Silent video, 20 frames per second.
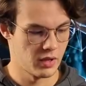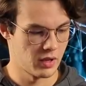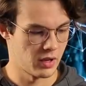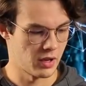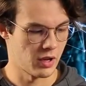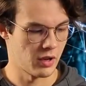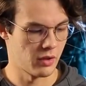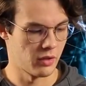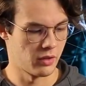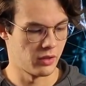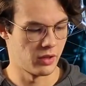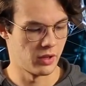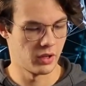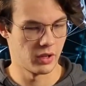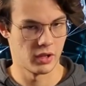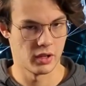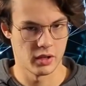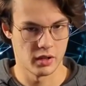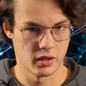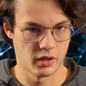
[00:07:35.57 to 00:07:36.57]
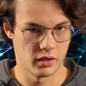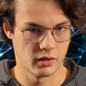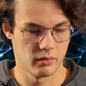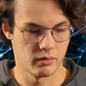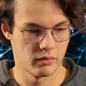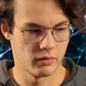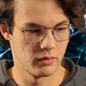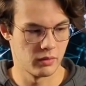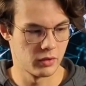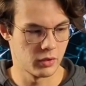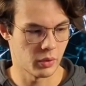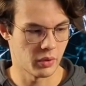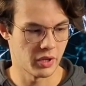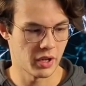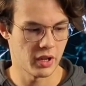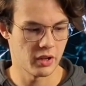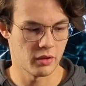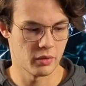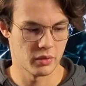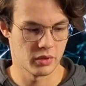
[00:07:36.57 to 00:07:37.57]
Now the
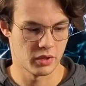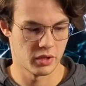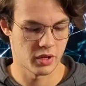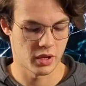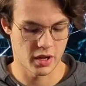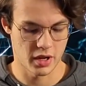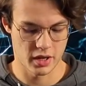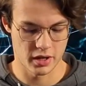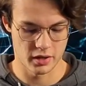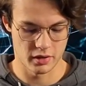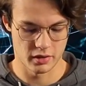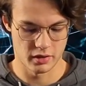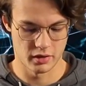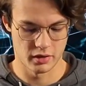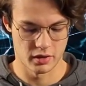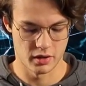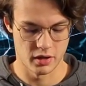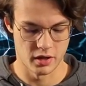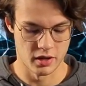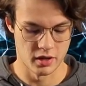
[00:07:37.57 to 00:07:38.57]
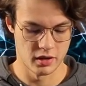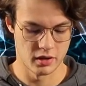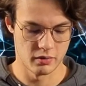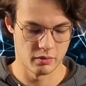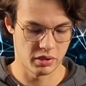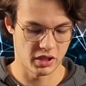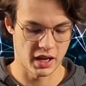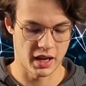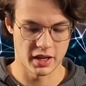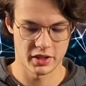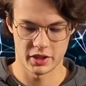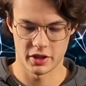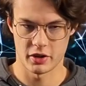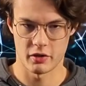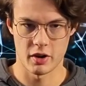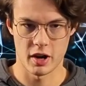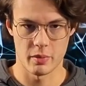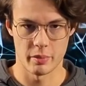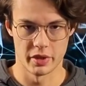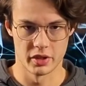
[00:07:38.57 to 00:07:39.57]
Tornado was not in plastic
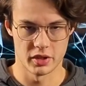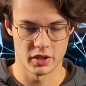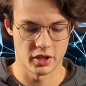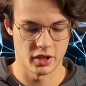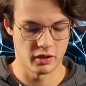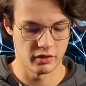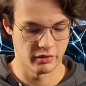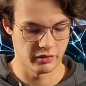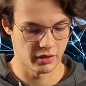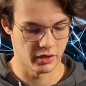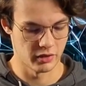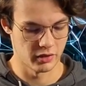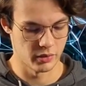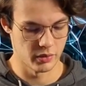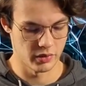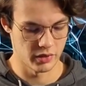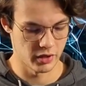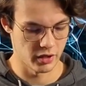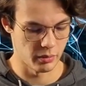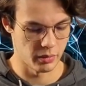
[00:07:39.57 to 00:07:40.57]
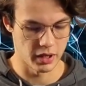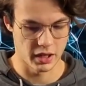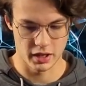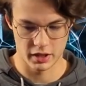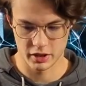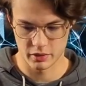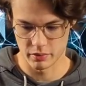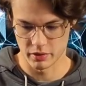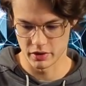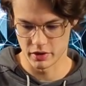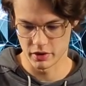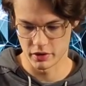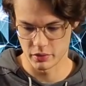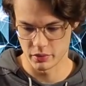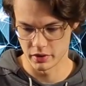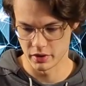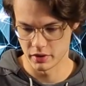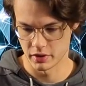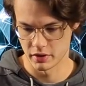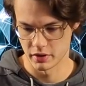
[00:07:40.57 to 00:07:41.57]
wrap itself because it was in the box, but this
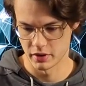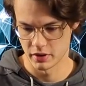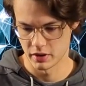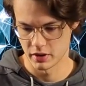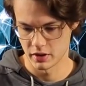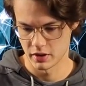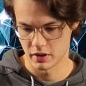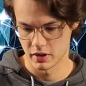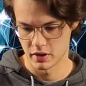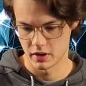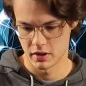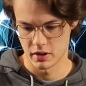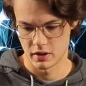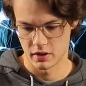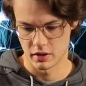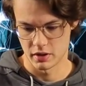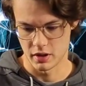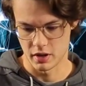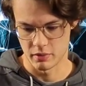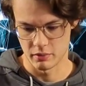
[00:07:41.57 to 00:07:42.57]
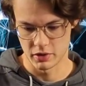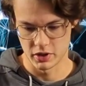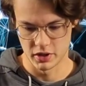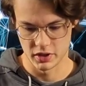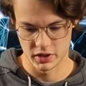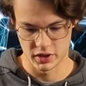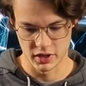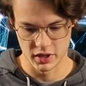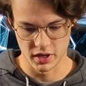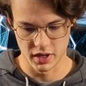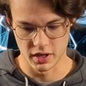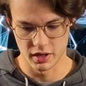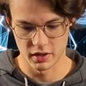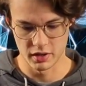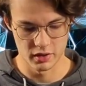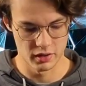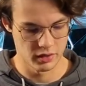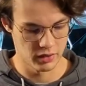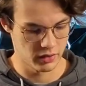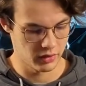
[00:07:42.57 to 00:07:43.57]
one, MGC,
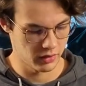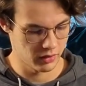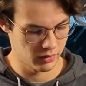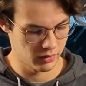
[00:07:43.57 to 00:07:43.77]
is.